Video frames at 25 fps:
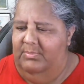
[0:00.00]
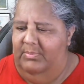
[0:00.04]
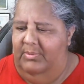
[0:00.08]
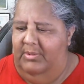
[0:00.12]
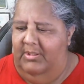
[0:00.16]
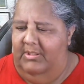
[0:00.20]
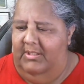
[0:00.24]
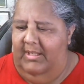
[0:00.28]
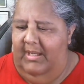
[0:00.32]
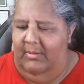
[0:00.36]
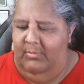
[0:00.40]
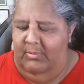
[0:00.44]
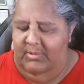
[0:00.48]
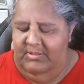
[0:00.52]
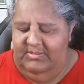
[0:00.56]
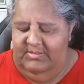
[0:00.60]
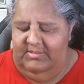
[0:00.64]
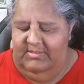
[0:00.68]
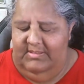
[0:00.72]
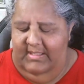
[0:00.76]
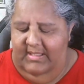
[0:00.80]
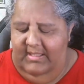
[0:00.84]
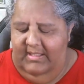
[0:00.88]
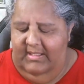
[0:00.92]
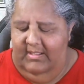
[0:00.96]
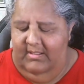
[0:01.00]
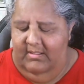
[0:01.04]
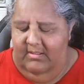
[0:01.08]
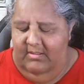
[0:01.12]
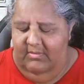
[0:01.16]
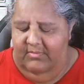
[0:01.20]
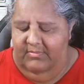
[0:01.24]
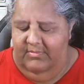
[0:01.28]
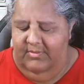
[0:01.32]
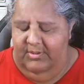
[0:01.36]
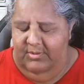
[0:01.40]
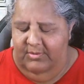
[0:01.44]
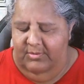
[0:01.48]
But I was thinking
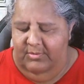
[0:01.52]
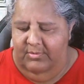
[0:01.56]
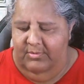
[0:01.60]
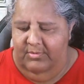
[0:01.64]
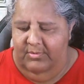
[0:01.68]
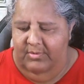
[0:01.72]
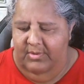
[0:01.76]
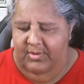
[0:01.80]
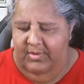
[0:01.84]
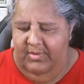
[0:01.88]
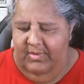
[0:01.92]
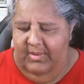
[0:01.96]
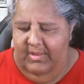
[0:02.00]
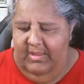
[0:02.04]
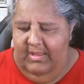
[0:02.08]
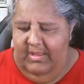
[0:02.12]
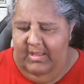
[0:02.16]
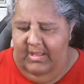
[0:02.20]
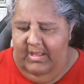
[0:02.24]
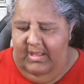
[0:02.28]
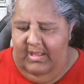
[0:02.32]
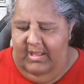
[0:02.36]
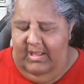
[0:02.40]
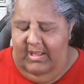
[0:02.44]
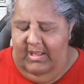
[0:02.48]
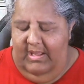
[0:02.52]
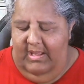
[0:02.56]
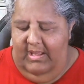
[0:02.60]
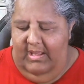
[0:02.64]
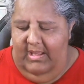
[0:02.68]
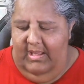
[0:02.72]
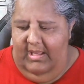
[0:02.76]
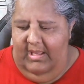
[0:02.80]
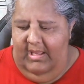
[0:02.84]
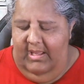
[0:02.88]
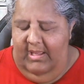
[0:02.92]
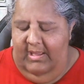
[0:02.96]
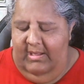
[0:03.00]
of you
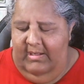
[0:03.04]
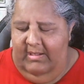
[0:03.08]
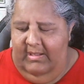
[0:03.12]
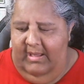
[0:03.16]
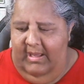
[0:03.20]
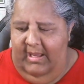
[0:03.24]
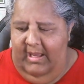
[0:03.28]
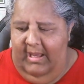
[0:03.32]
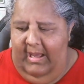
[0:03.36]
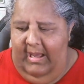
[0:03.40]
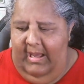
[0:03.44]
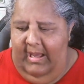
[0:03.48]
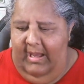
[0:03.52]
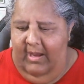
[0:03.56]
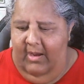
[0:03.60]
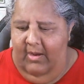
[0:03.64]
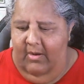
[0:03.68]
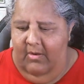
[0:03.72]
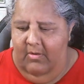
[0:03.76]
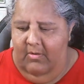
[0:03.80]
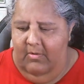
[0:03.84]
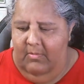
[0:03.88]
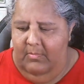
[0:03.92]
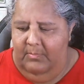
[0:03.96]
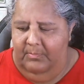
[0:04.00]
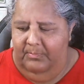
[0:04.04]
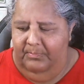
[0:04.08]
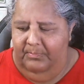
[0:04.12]
and how